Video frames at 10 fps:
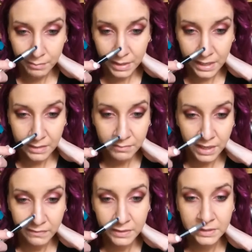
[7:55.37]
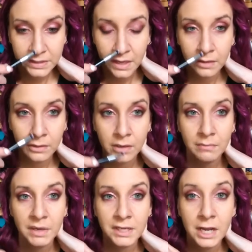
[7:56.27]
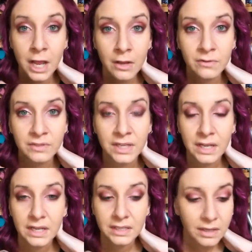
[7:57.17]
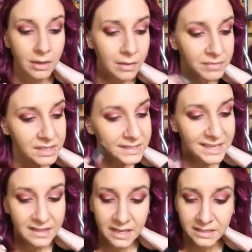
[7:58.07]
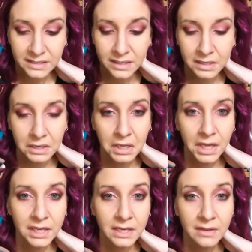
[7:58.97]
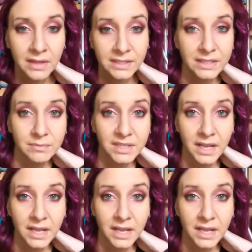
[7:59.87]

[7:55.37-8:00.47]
But I'm loving this color on my nose. So I'm going to say that's, you know, that seems